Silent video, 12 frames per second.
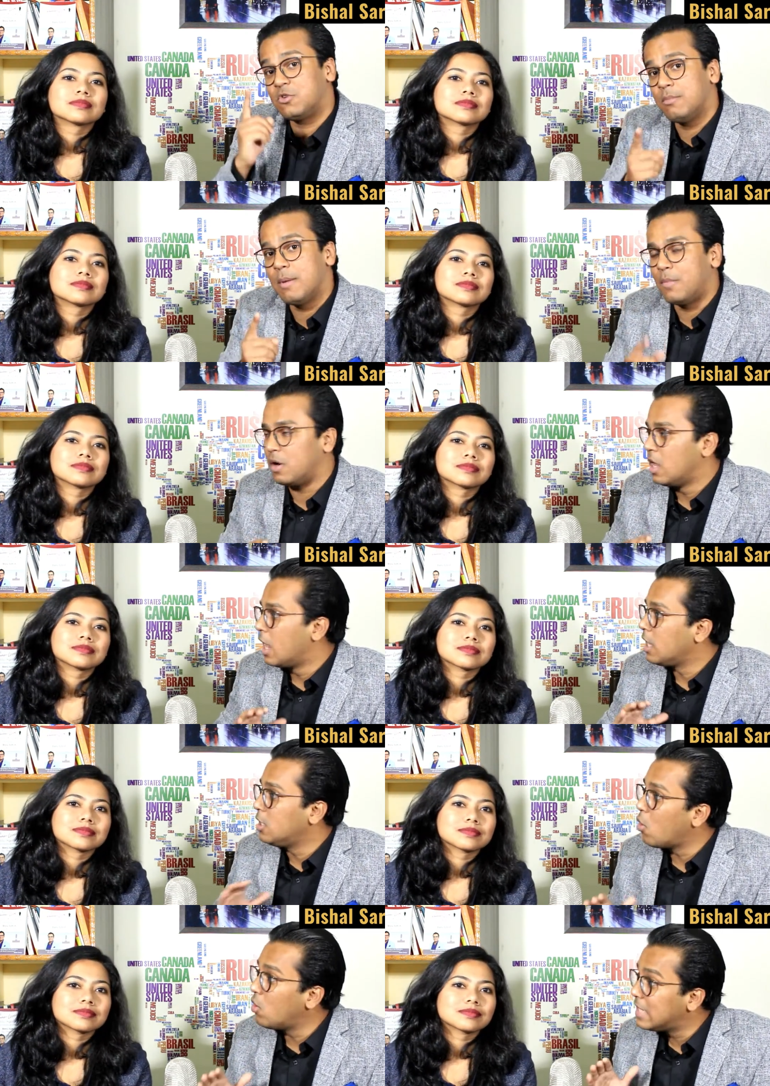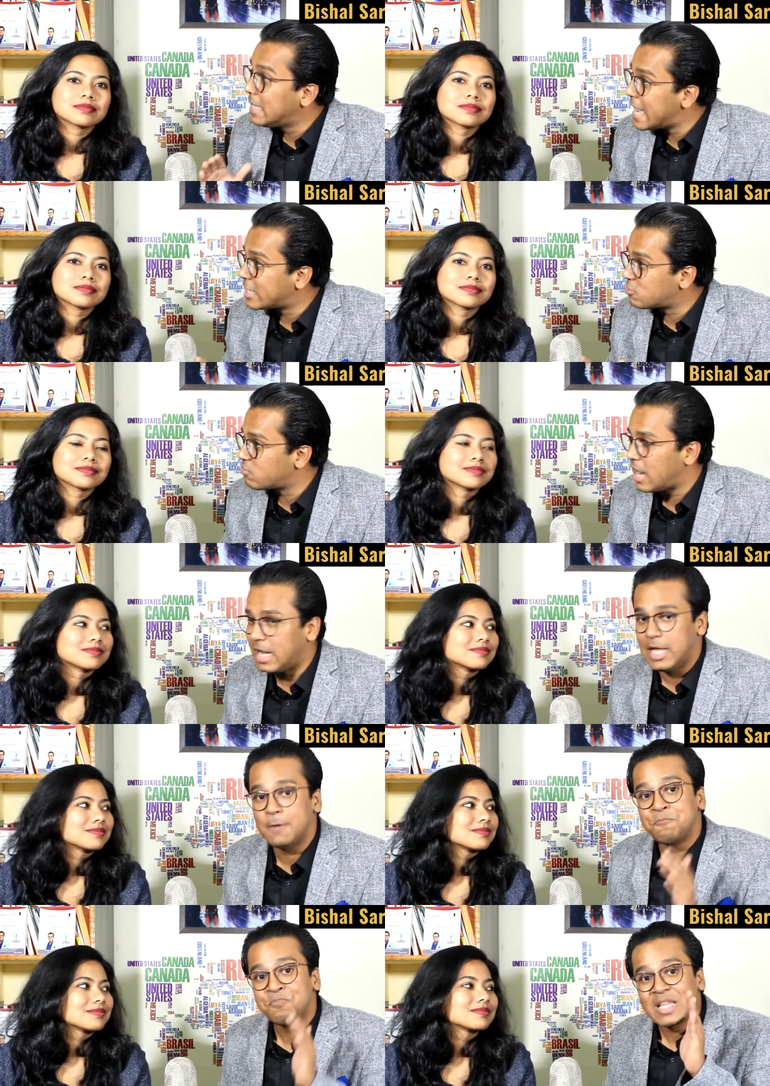Speaker 1: remember, don't get ready,
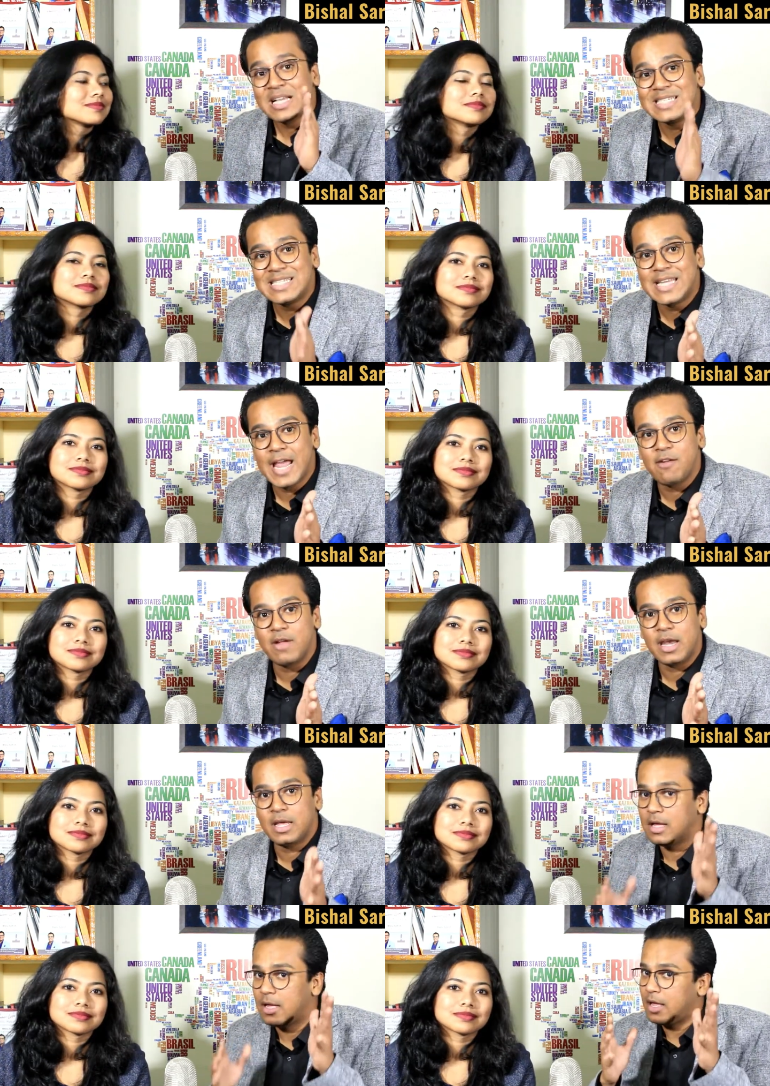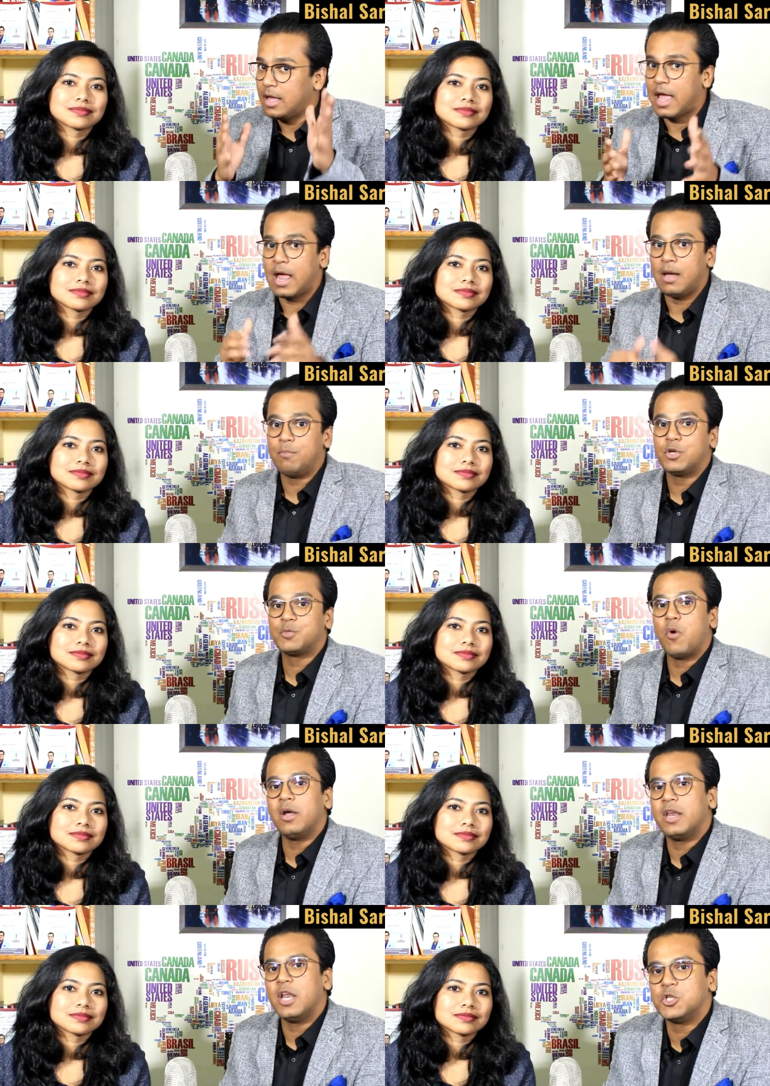stay ready, and
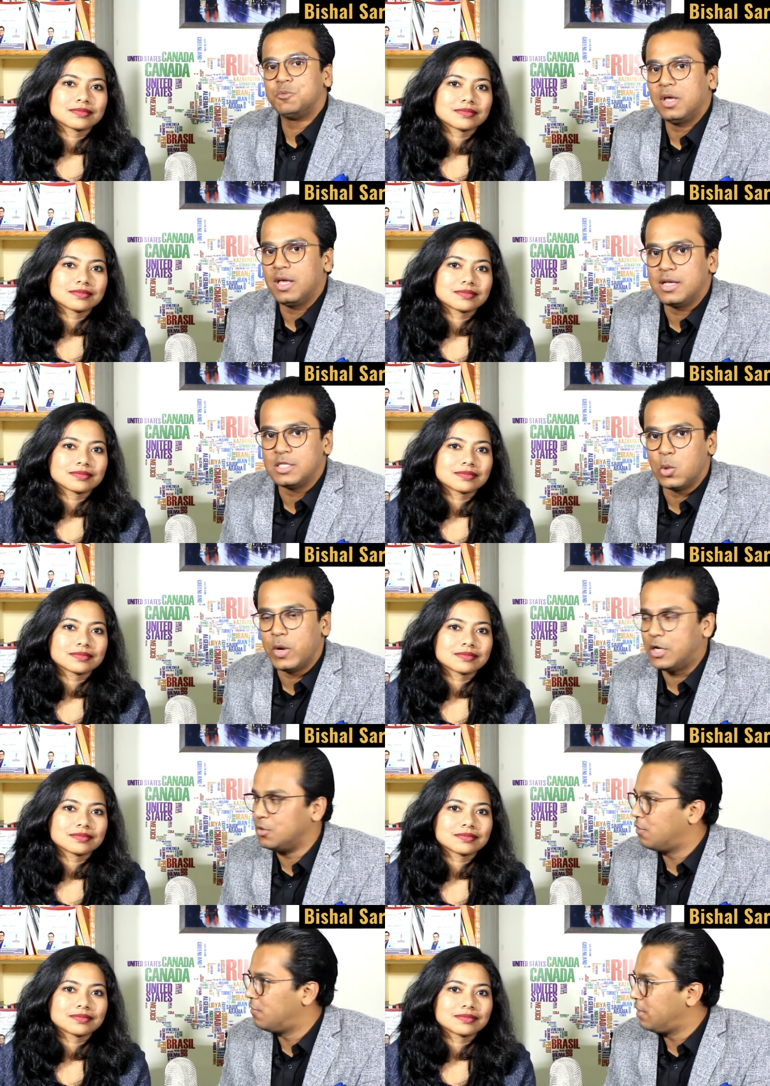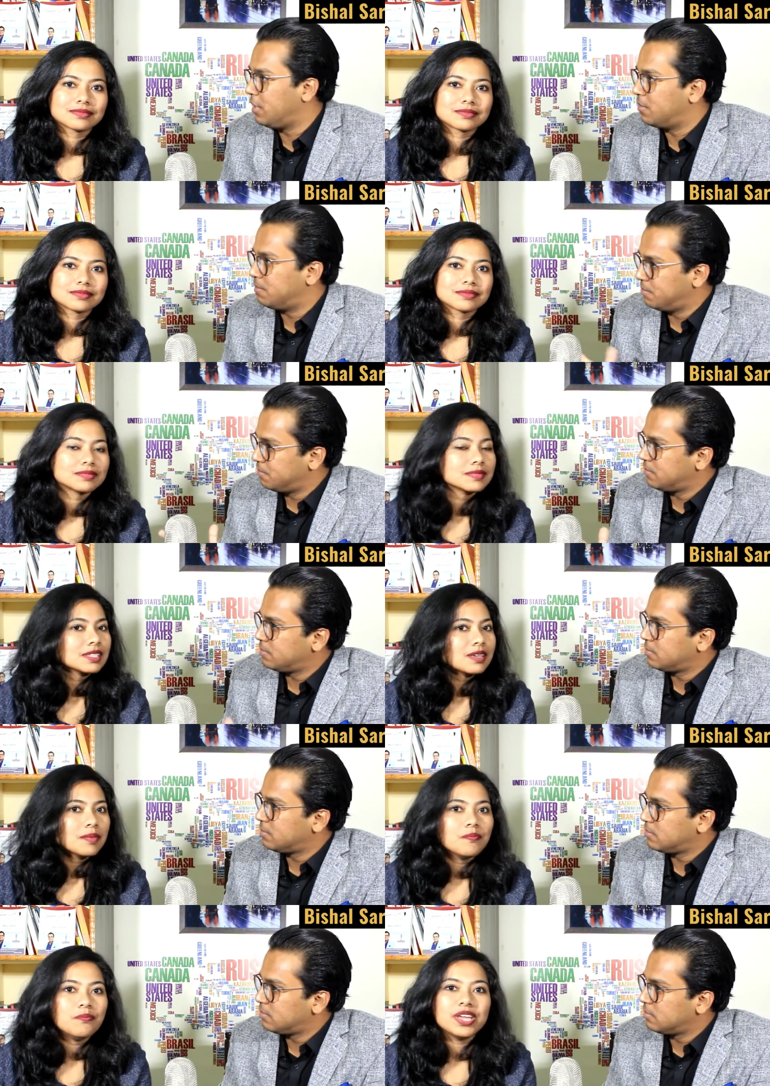spontaneous speaking is the way to go for you.
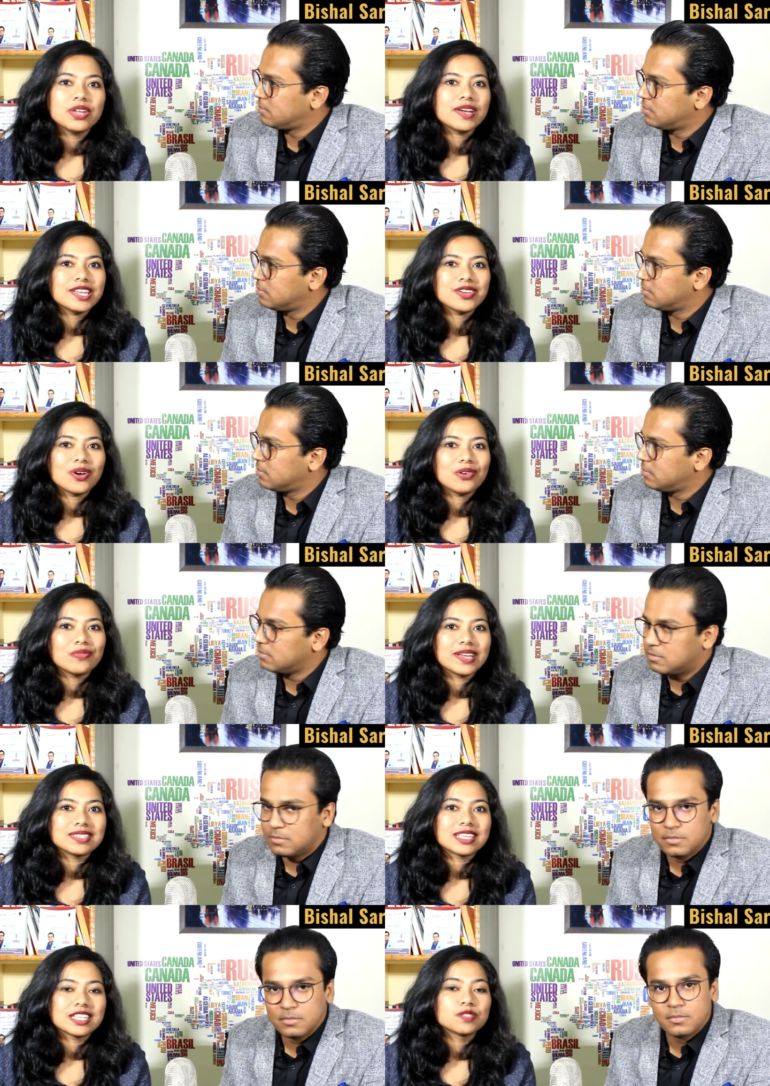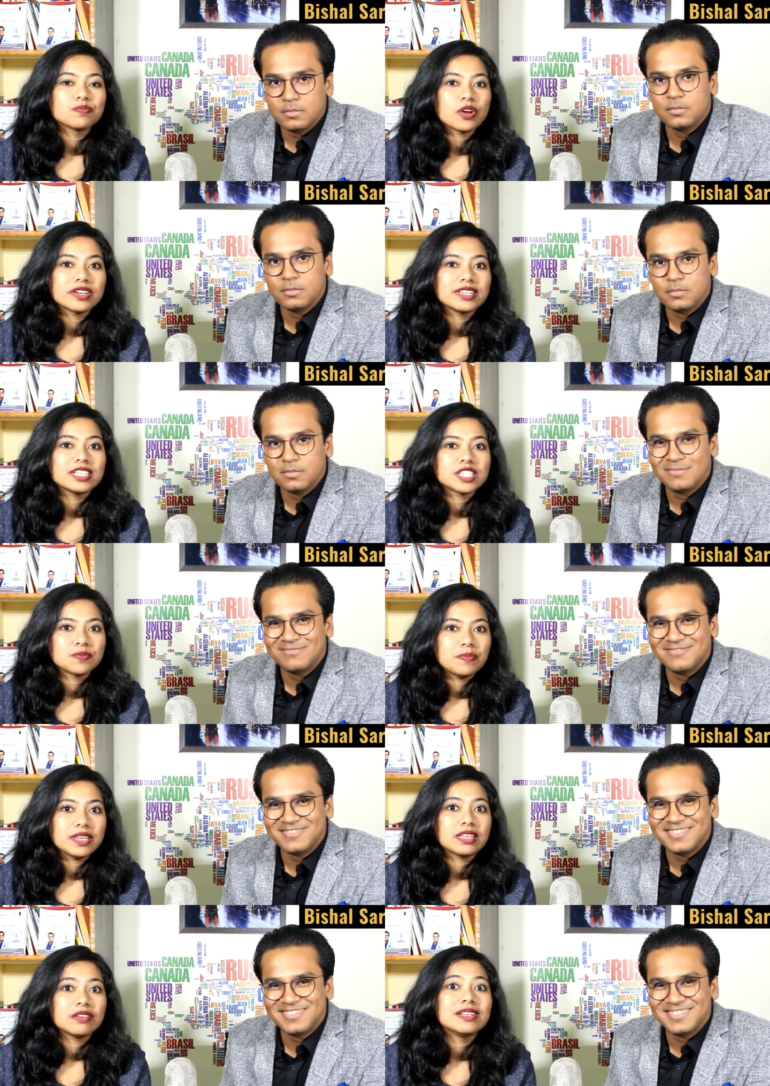
Speaker 2: Be ready always, and spontaneous
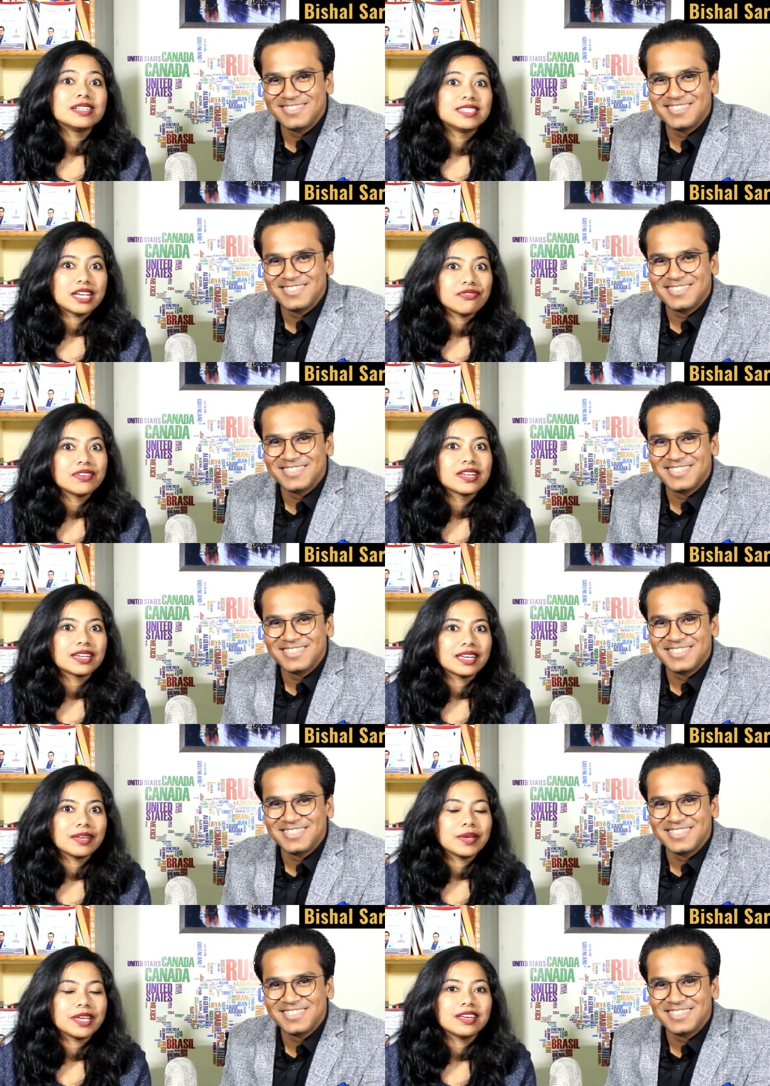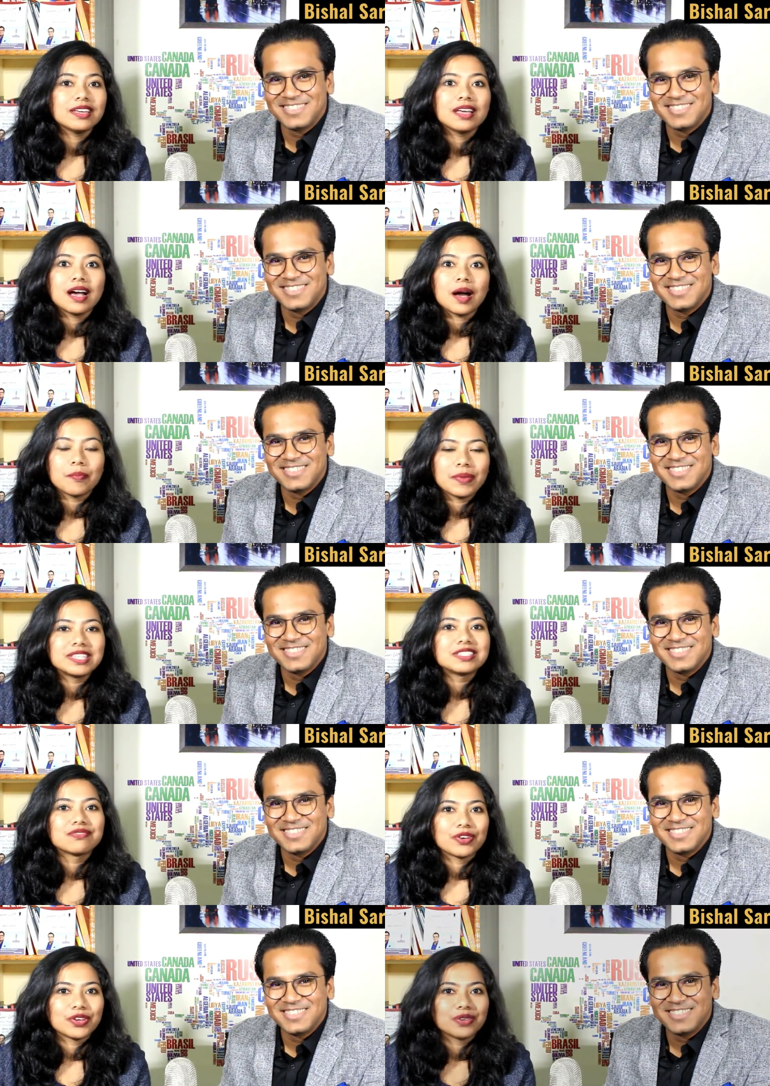speaking will definitely be amazing
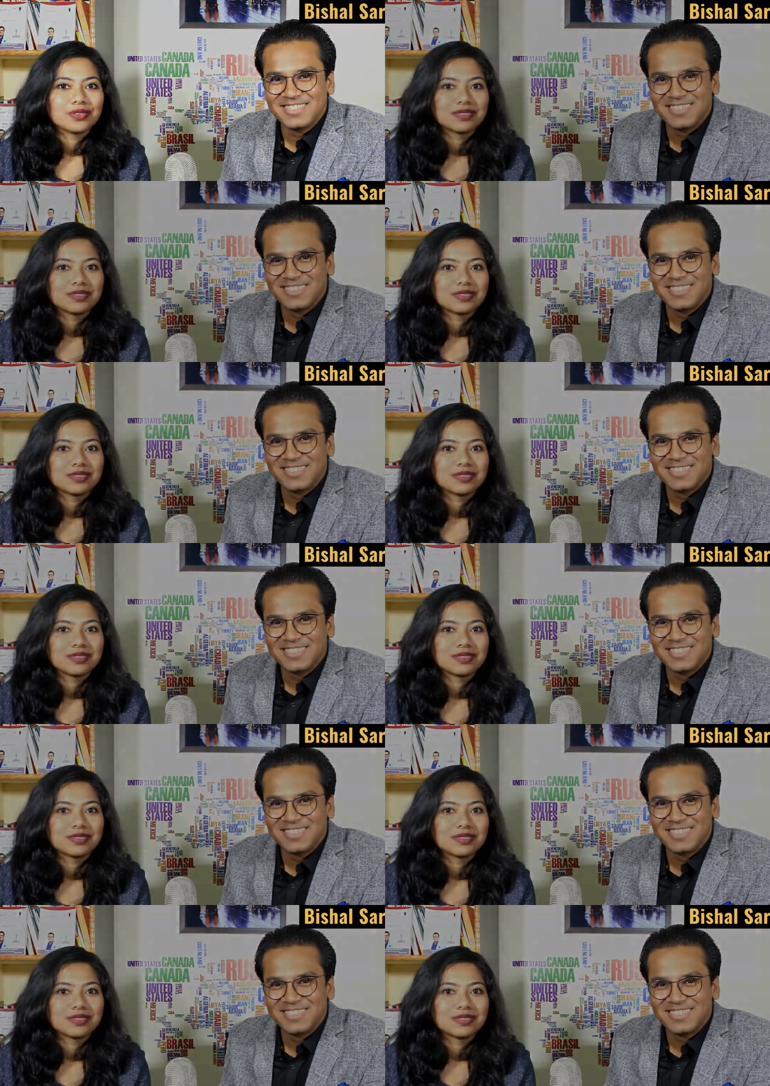for you.